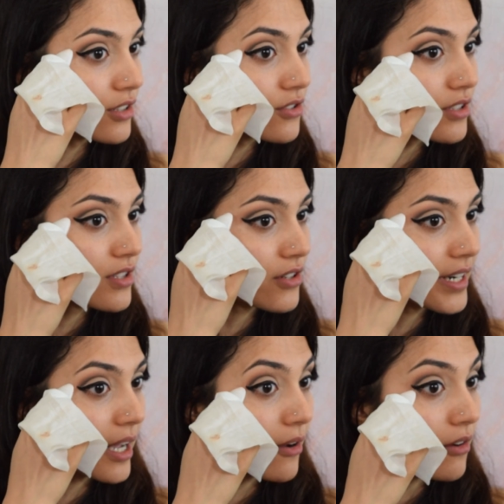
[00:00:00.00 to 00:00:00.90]
you should
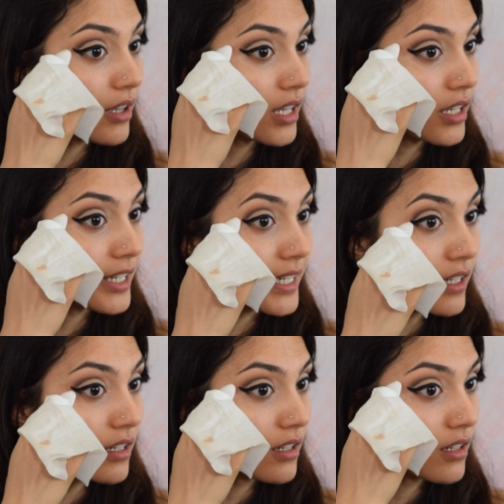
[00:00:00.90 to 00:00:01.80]
start out here
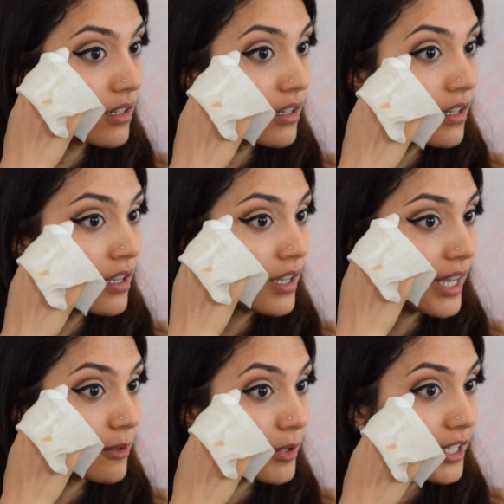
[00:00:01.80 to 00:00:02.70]

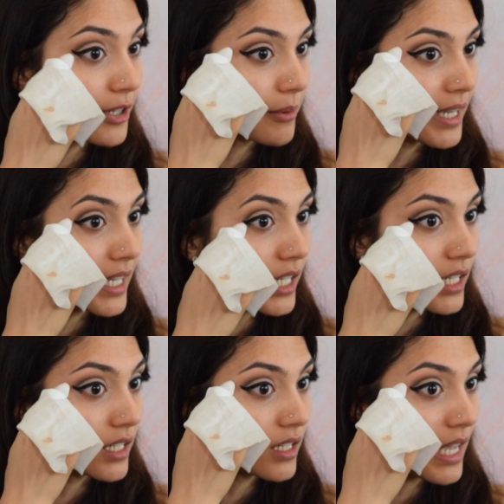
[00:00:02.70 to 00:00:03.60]
and work your way
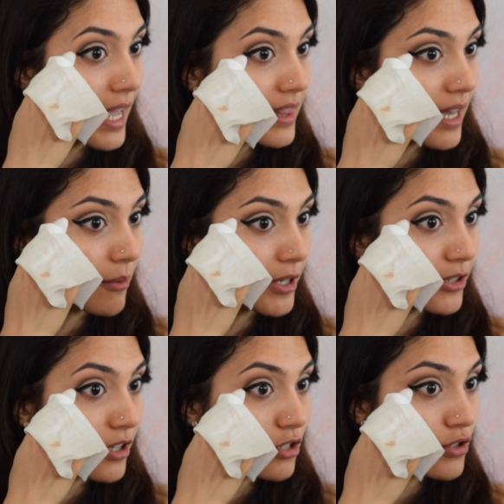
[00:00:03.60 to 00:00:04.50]
in, and that way
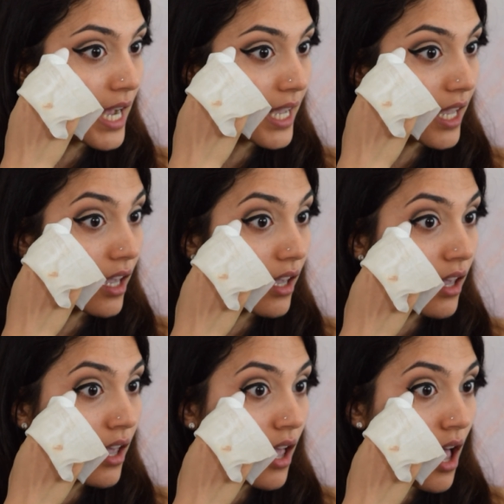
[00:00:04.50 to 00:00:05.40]
you're not dragging
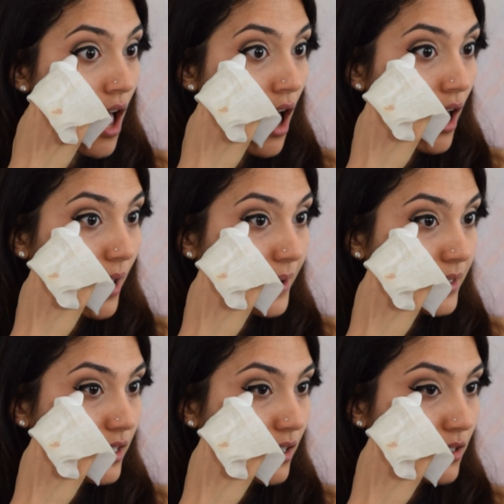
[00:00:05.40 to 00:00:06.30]

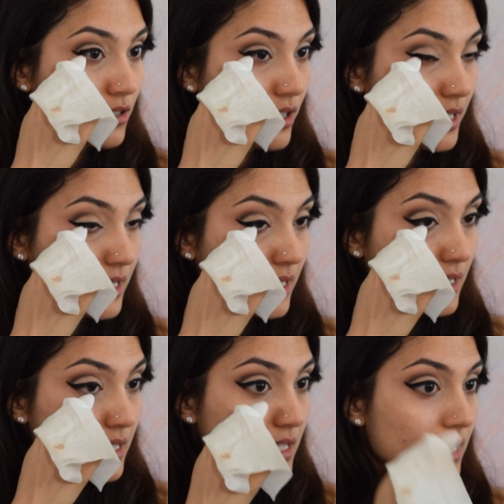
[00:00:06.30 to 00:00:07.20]
any
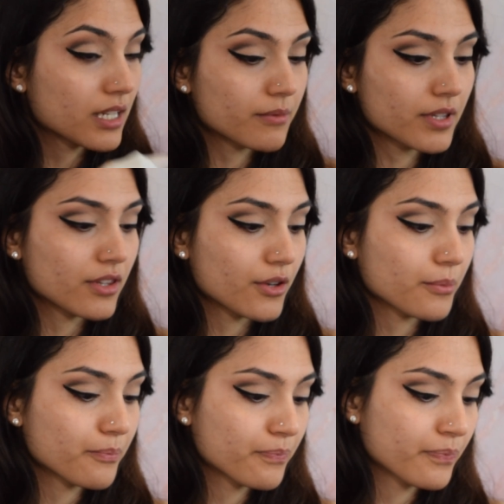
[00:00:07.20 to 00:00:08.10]
darkness in with you.
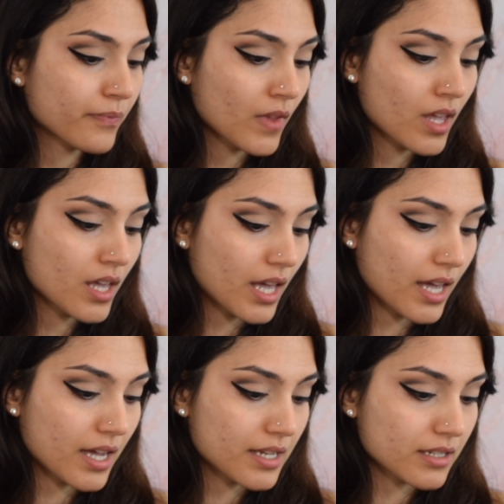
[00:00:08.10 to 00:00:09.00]

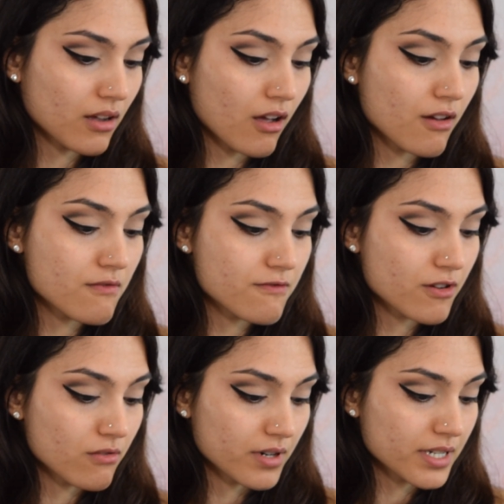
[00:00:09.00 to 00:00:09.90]
And of
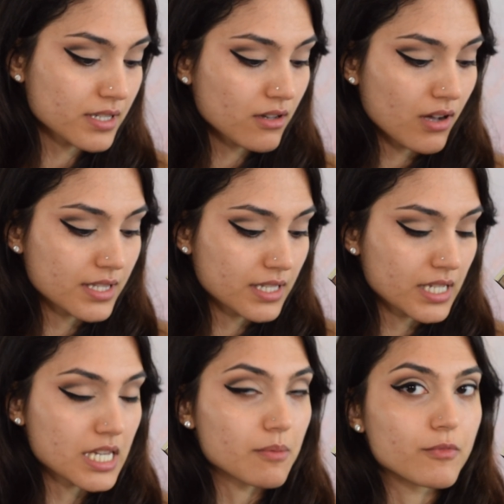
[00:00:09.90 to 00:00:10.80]
course, constantly
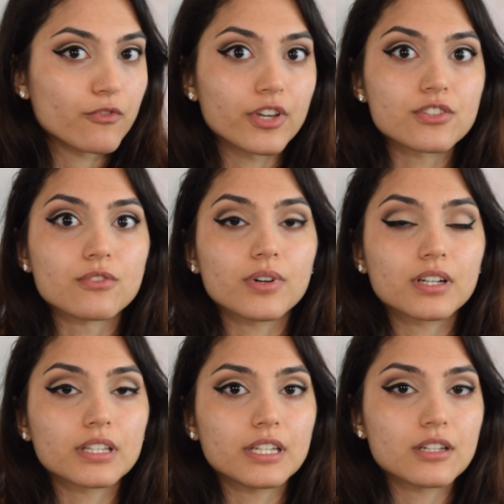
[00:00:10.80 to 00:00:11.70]
keep moving to a
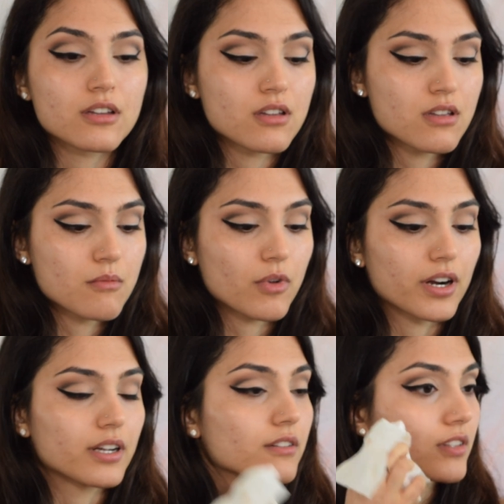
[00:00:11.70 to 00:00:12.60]
clean
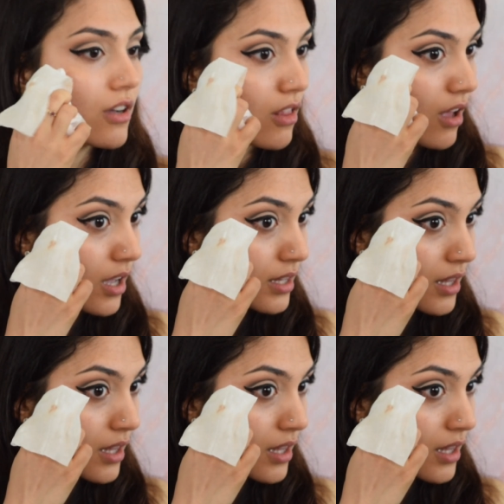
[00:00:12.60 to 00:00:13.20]
part of the cloth